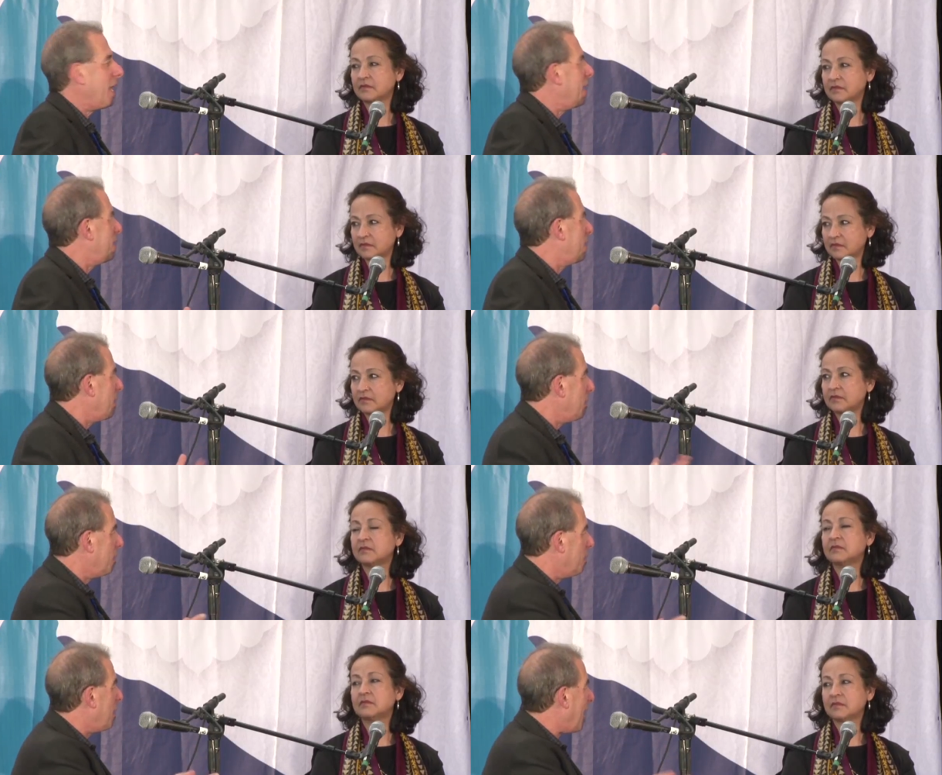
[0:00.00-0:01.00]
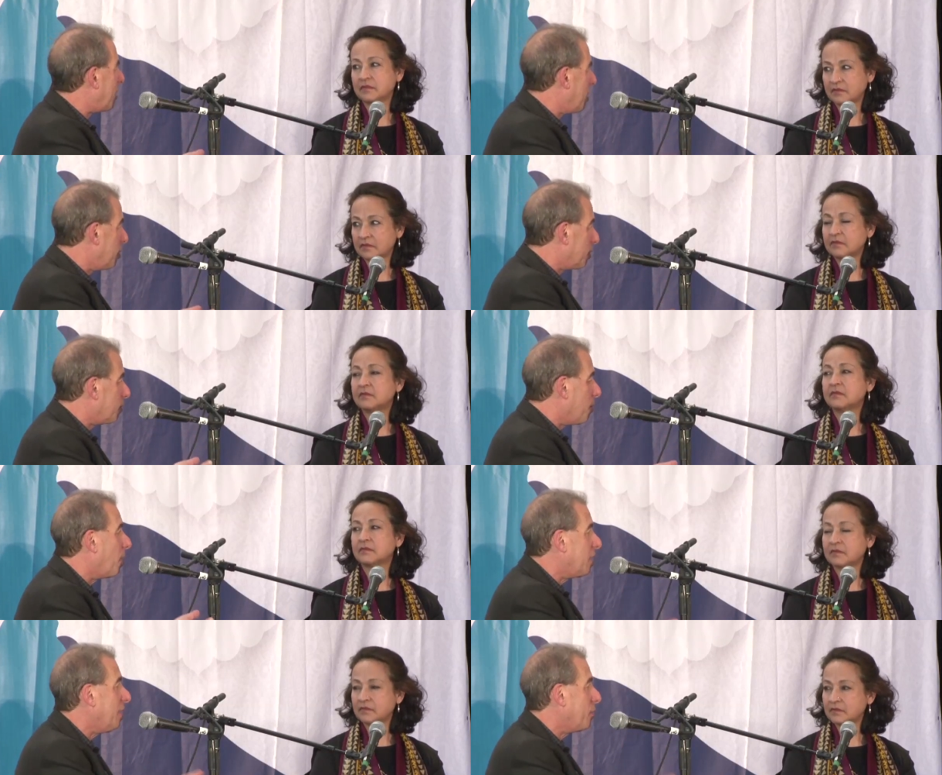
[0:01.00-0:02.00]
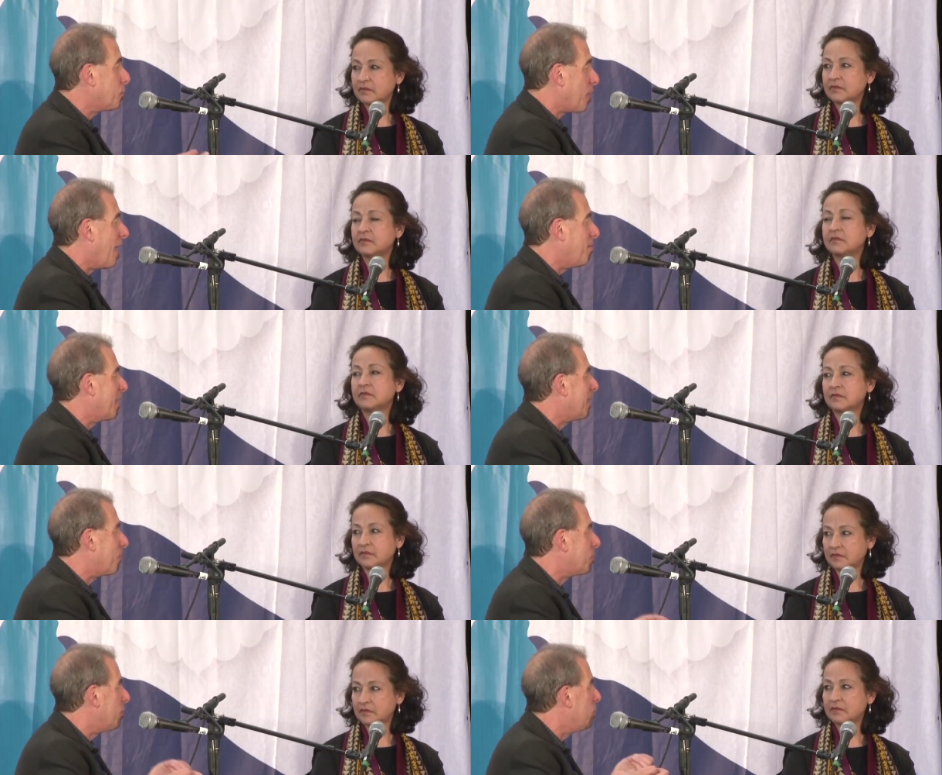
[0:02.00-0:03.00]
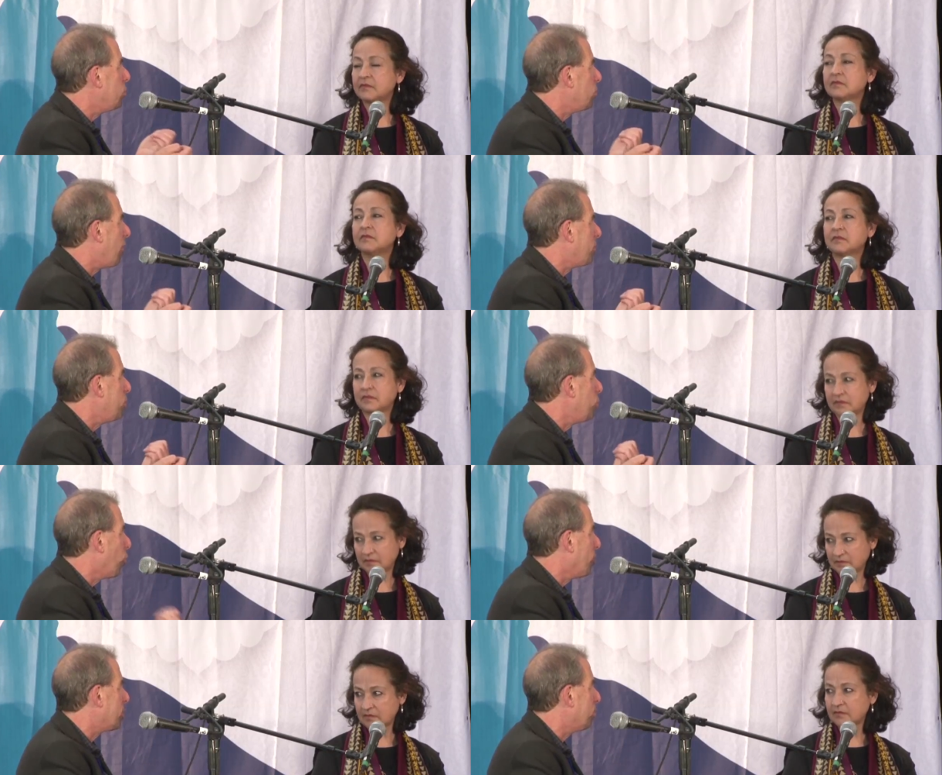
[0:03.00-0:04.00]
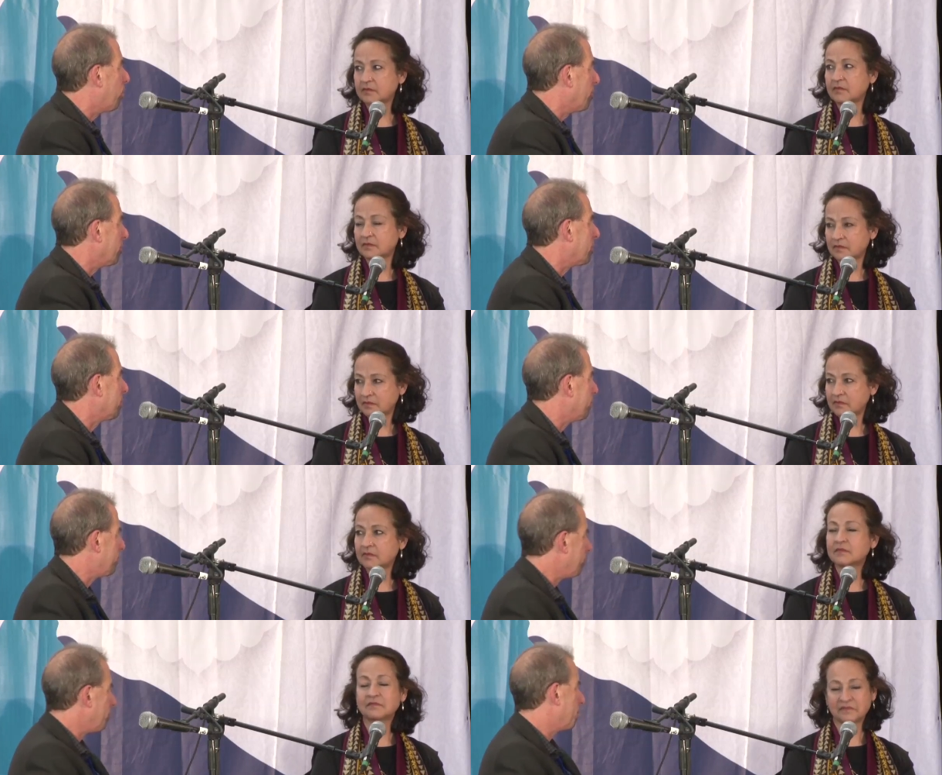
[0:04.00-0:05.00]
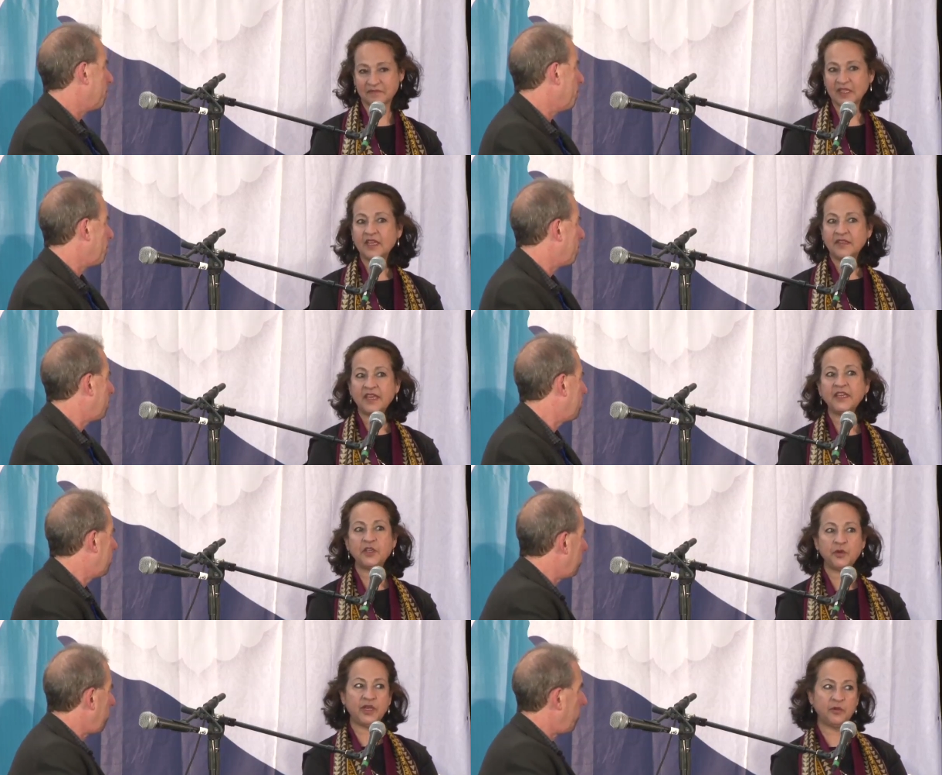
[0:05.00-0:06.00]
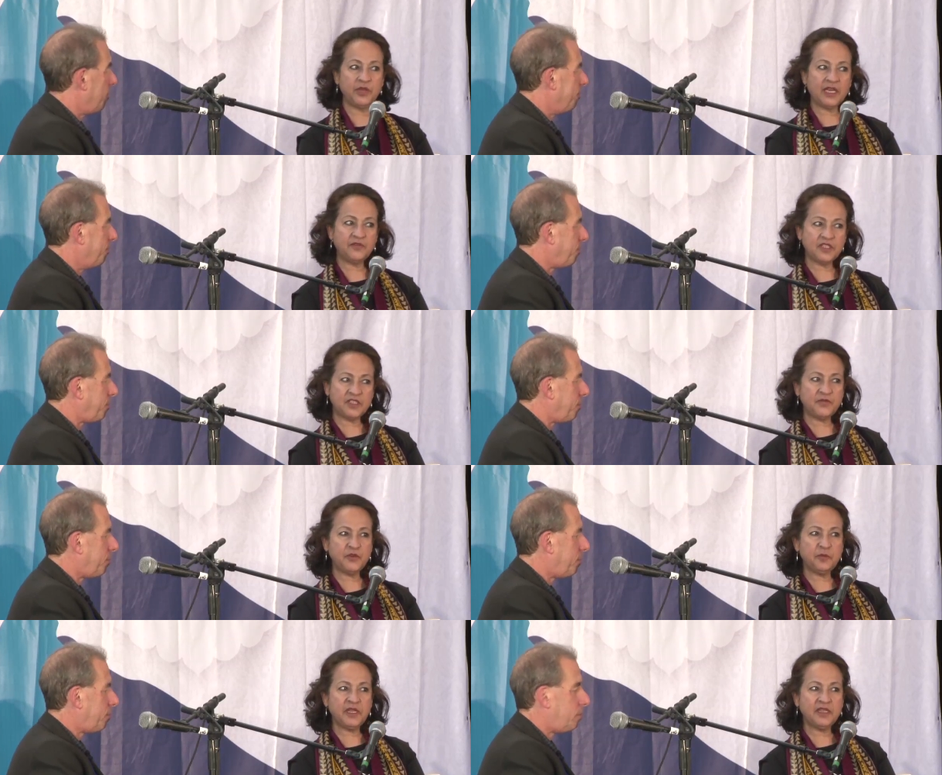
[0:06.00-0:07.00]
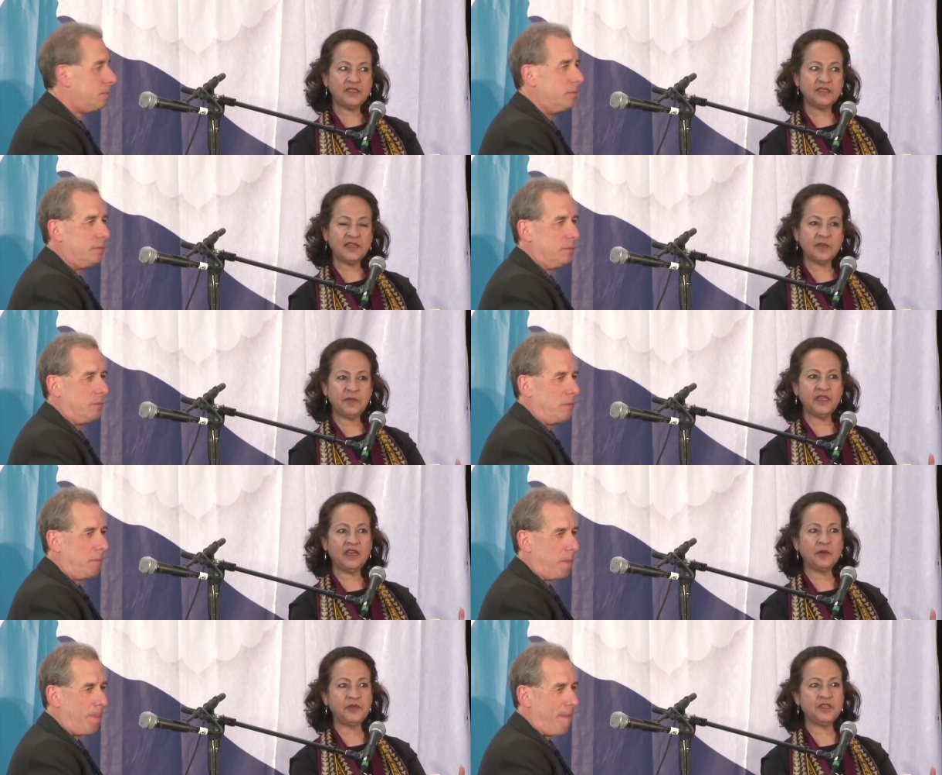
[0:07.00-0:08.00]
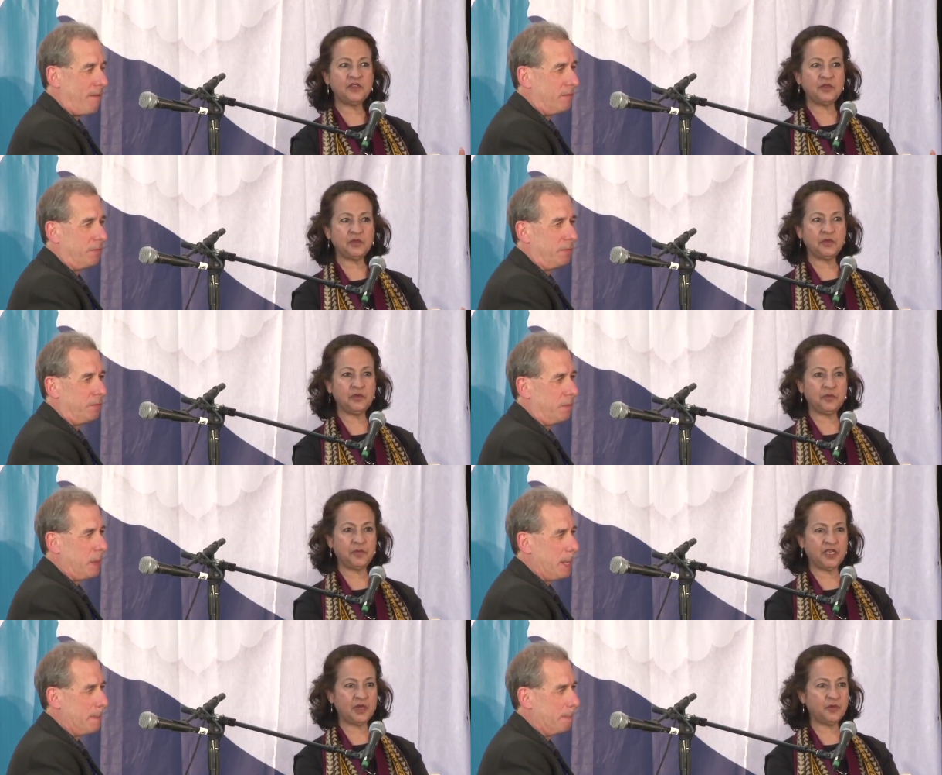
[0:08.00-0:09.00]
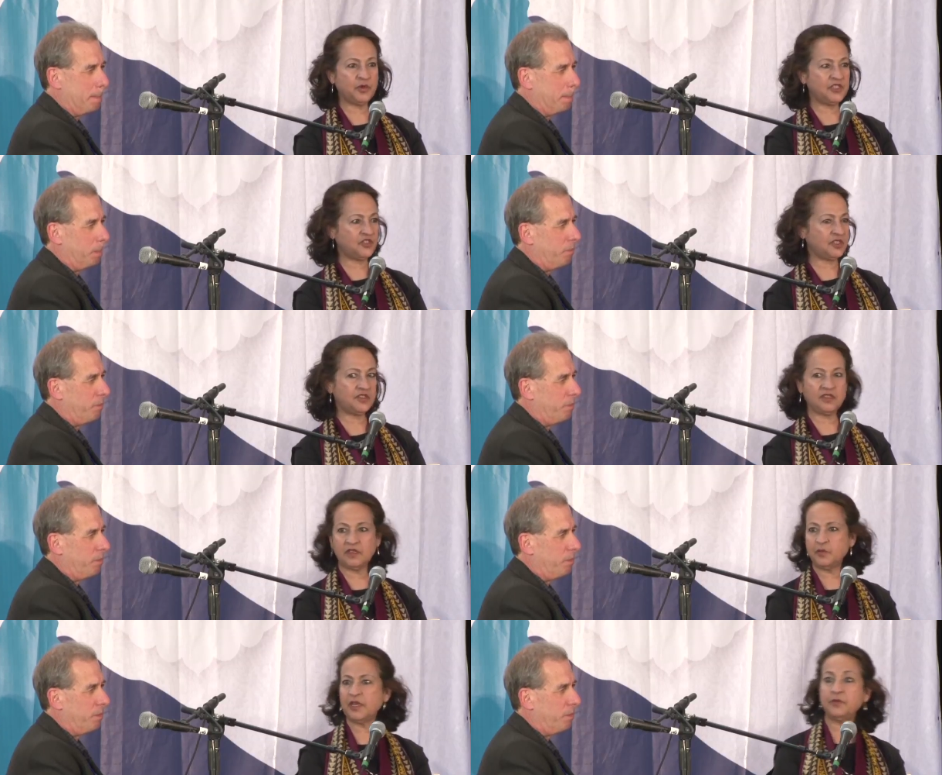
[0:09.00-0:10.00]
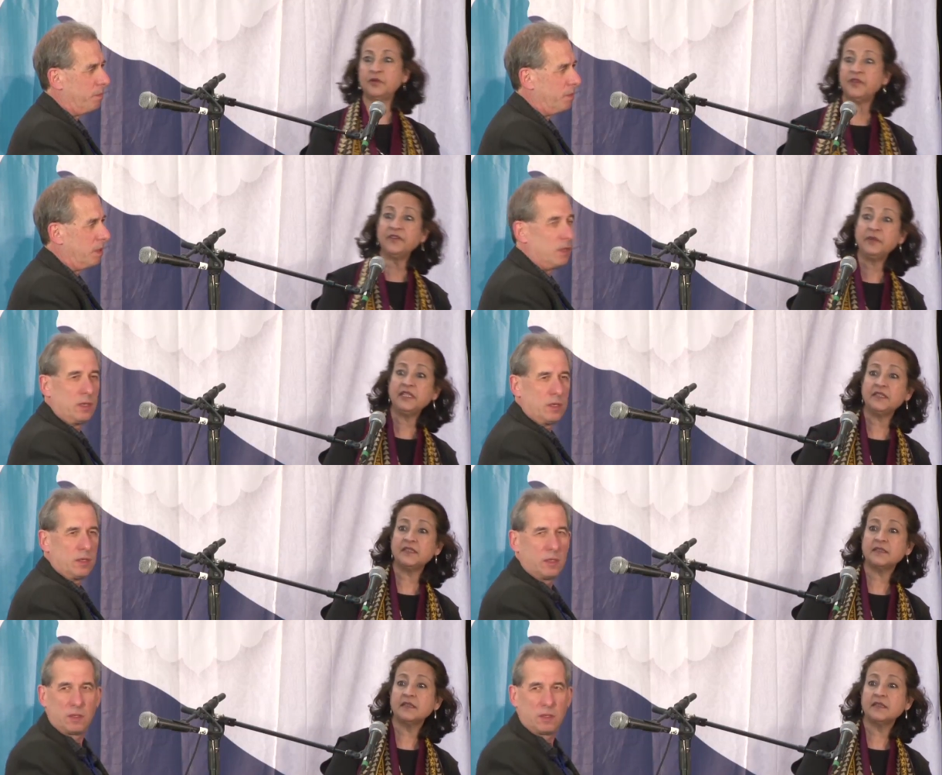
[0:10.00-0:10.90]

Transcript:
Speaker 1: And in that, in the, among the individuals I met, that was in, of enormous importance.
Speaker 2: Thank you. And we have just a few minutes, and I'd be happy to pick up questions here. We have, what, five minutes?